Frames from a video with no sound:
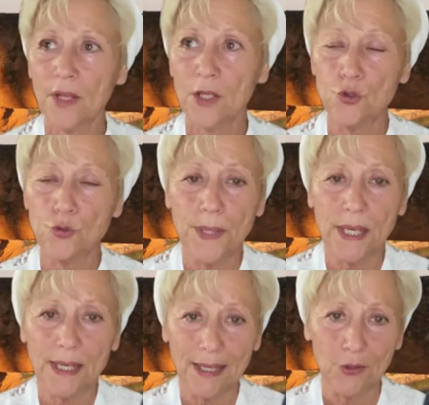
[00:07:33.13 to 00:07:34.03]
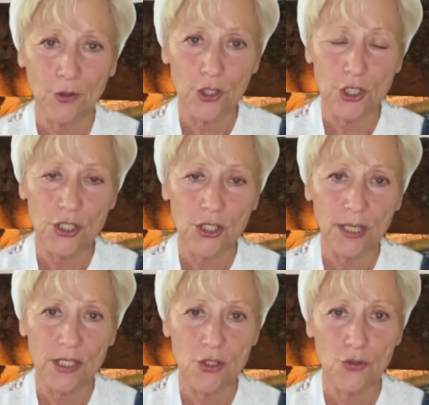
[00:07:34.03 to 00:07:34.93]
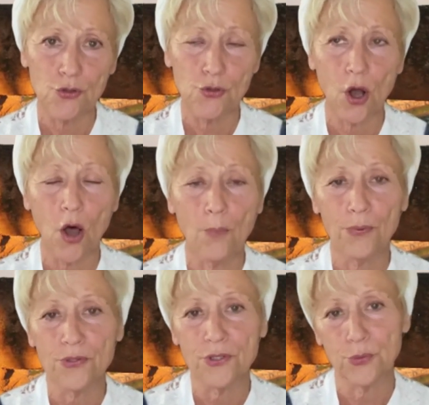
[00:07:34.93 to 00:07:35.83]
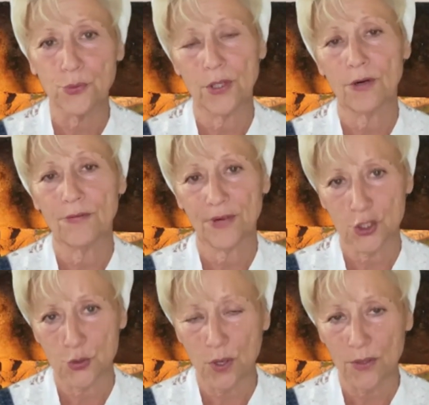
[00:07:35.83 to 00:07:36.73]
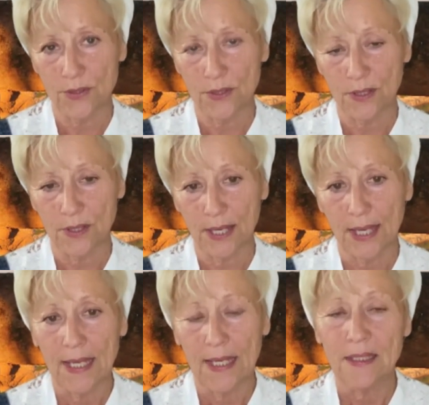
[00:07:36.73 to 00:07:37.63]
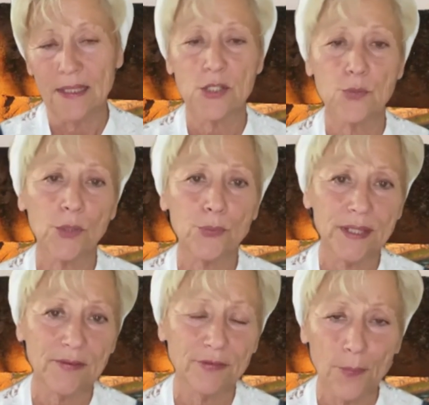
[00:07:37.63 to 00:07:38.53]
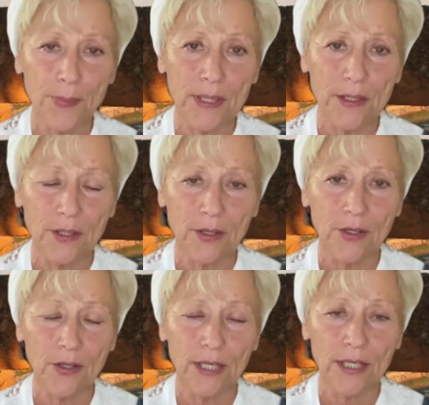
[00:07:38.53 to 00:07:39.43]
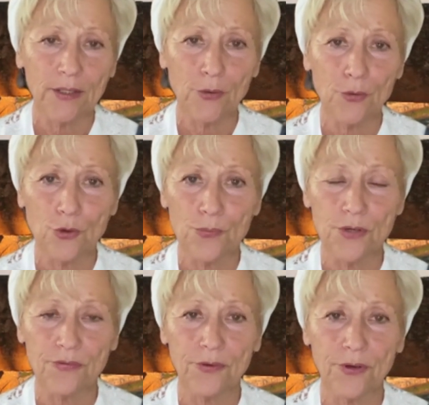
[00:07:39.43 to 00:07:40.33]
to be kadosh is to do opposite what our flesh wants. This is what we develop in the groups of